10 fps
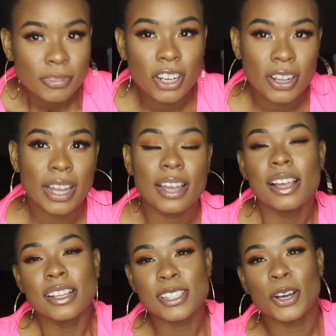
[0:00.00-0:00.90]
Okay,
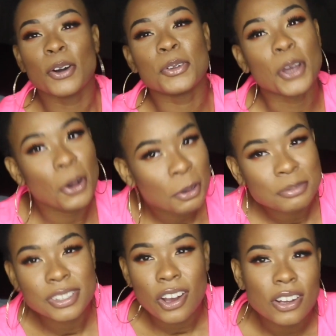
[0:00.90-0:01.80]
so
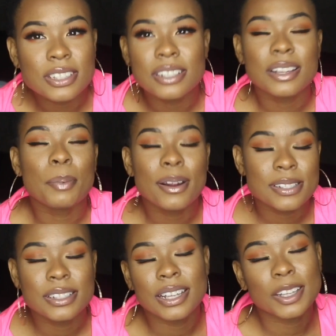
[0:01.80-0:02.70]
don't talk to the
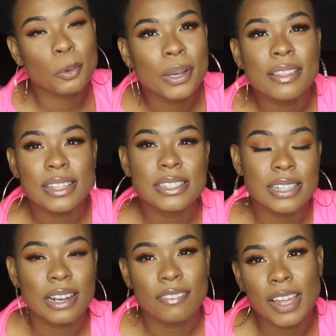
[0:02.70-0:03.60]
person that they're with
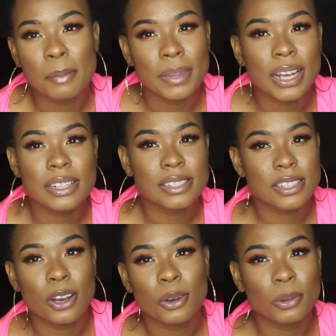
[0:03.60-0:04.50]
instead of them. That is
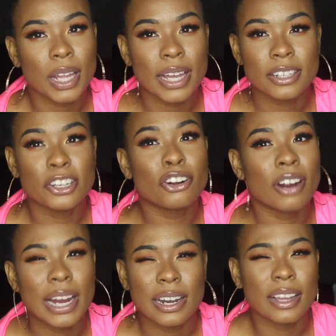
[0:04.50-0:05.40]
so like
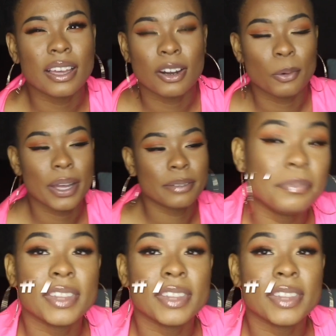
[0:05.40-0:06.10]
degrading in a way.